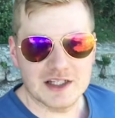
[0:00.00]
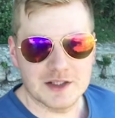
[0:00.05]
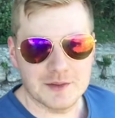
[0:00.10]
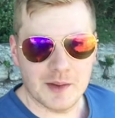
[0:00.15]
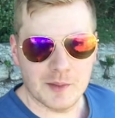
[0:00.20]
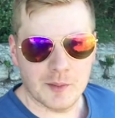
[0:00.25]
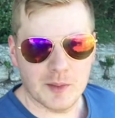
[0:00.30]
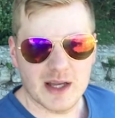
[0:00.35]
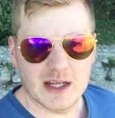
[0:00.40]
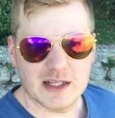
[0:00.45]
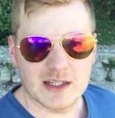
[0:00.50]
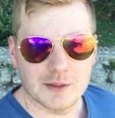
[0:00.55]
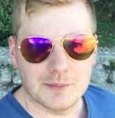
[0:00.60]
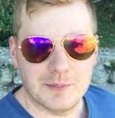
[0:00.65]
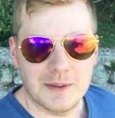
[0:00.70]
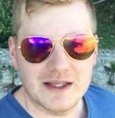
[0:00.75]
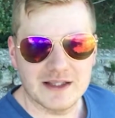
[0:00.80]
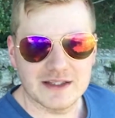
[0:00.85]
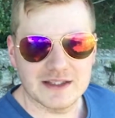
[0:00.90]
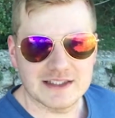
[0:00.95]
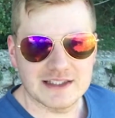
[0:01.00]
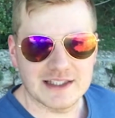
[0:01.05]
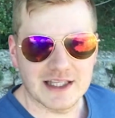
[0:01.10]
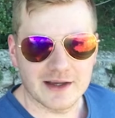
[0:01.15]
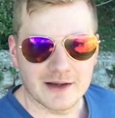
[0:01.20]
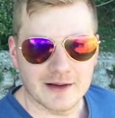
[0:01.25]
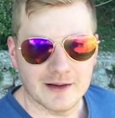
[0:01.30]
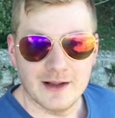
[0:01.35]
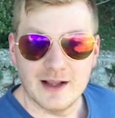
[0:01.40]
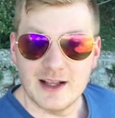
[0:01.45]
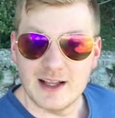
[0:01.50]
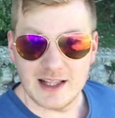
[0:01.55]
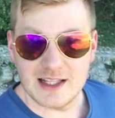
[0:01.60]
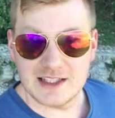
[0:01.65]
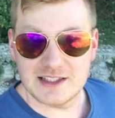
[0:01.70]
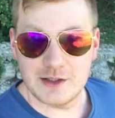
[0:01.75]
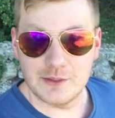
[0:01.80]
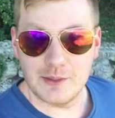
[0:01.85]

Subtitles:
actually be able to get to the peak of this thing. Let's